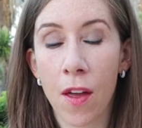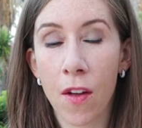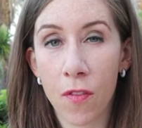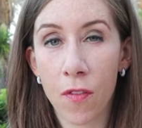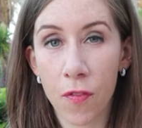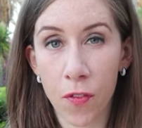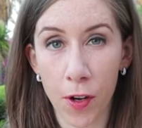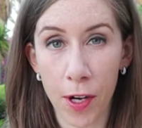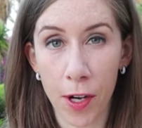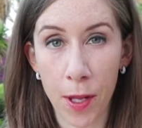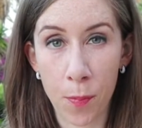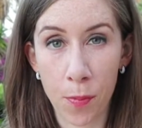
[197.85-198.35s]

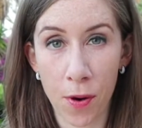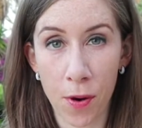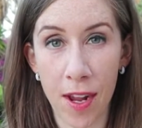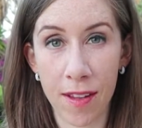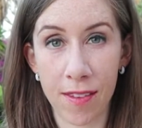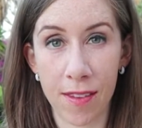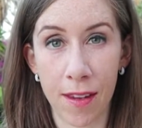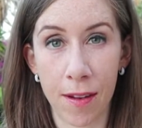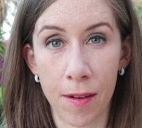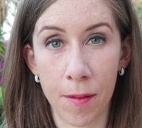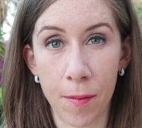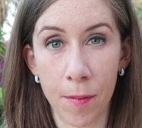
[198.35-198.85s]
fully
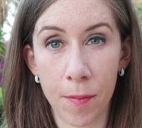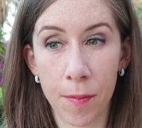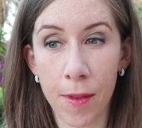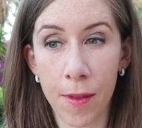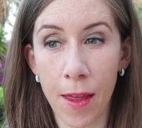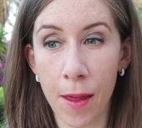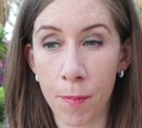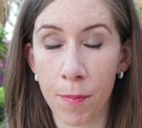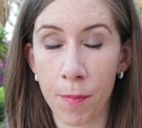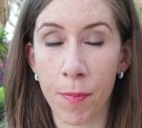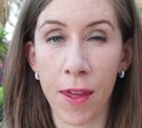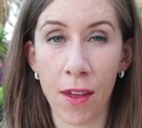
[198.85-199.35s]
present
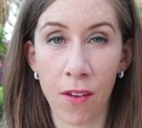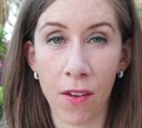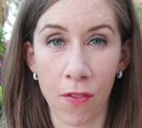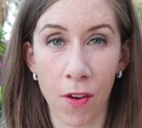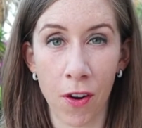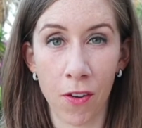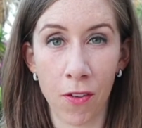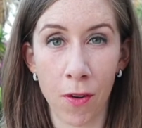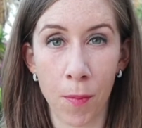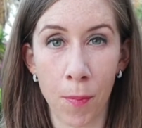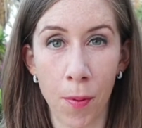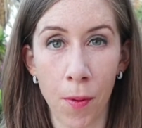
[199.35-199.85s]
and being
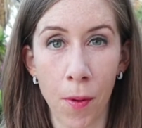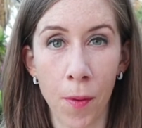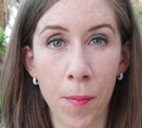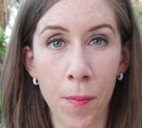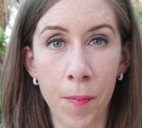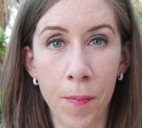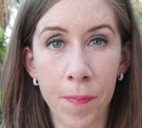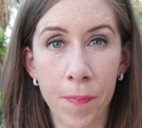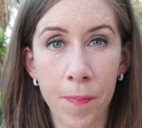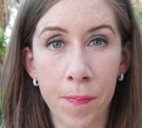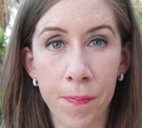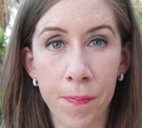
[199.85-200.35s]
vulnerable.